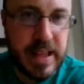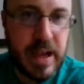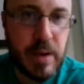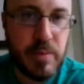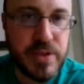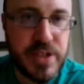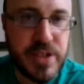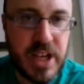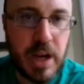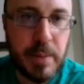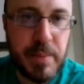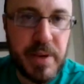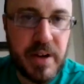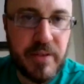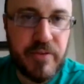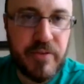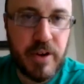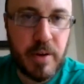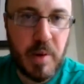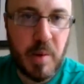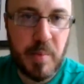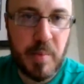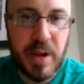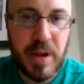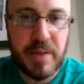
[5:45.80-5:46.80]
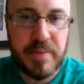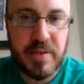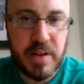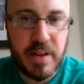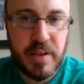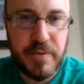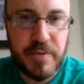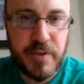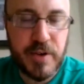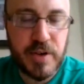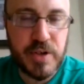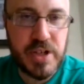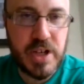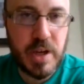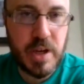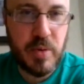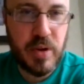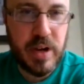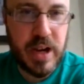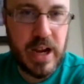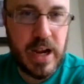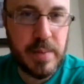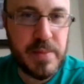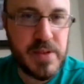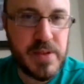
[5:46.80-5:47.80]
that was coming from him after the first
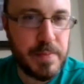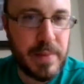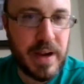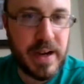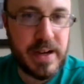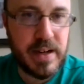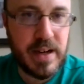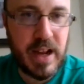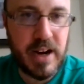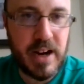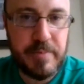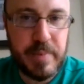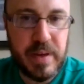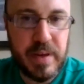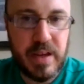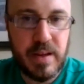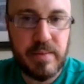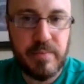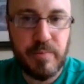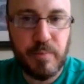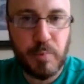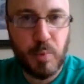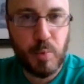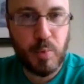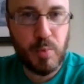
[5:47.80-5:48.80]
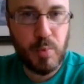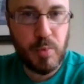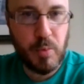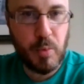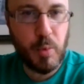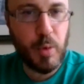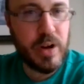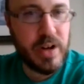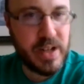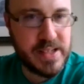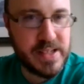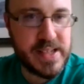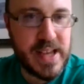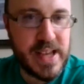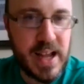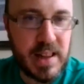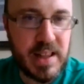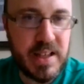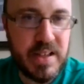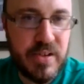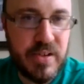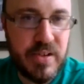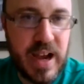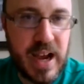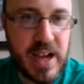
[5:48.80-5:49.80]
couple games? Might not have been what
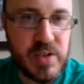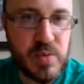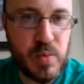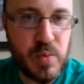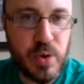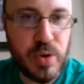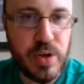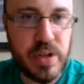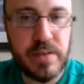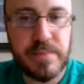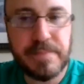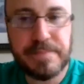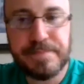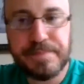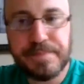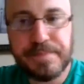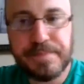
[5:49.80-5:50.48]
exactly you guys wanted?